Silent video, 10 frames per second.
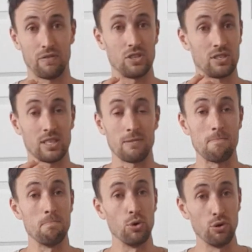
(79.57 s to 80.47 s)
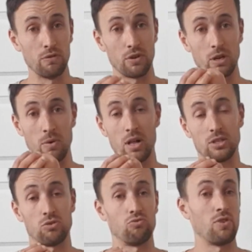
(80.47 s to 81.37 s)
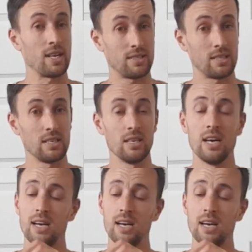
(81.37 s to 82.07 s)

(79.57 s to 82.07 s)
It just doesn't move very well, it's rusty.